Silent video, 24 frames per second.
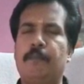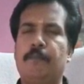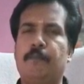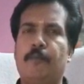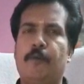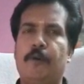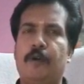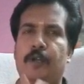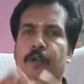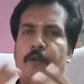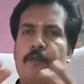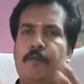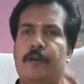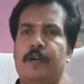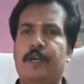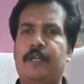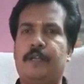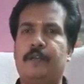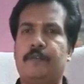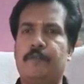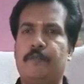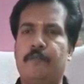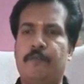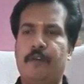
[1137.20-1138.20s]

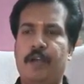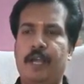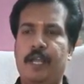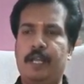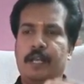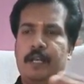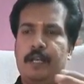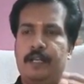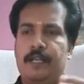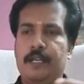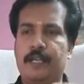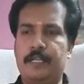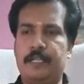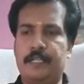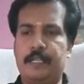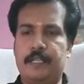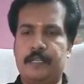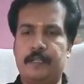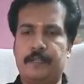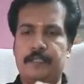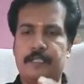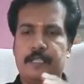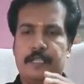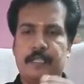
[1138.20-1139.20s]
moreover,
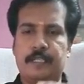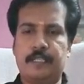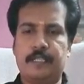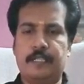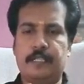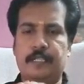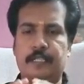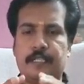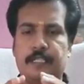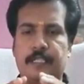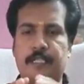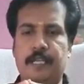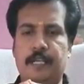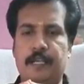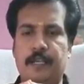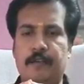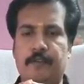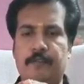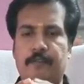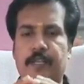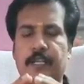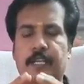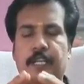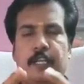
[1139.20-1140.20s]
since it's
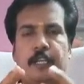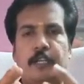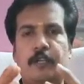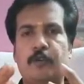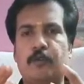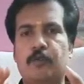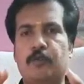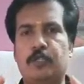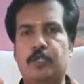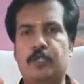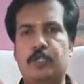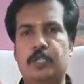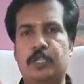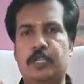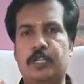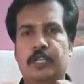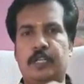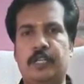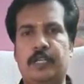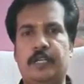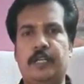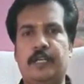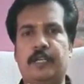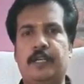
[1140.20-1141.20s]
a very huge
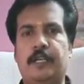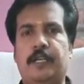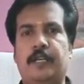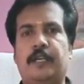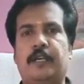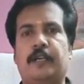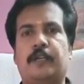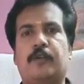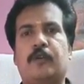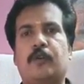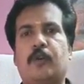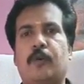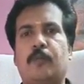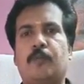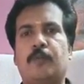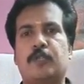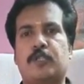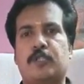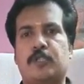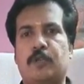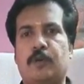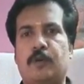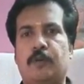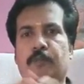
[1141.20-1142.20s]

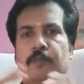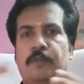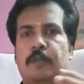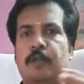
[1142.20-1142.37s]
chromosome,